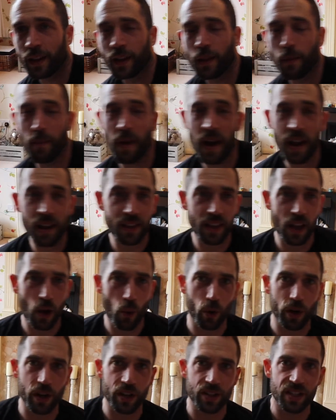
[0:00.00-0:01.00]
I
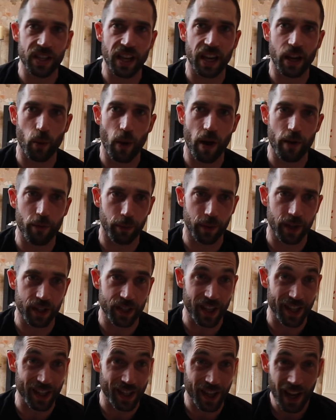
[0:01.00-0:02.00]
want you to take away from this
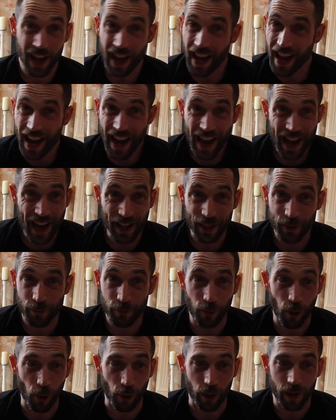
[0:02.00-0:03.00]
is, it's
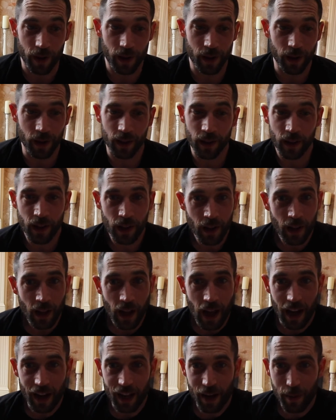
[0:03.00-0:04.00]
fun.
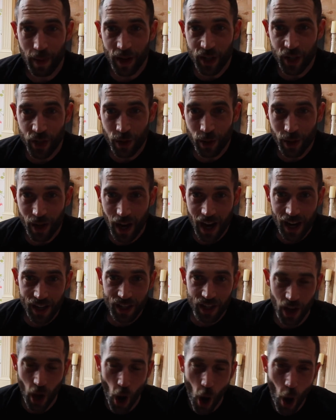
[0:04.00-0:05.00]
I can imagine you
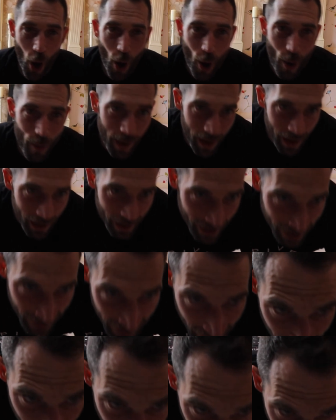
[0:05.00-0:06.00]
guys at home
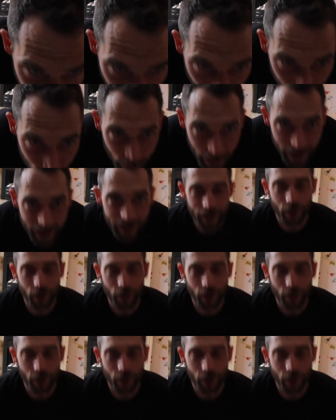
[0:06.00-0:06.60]
laughing,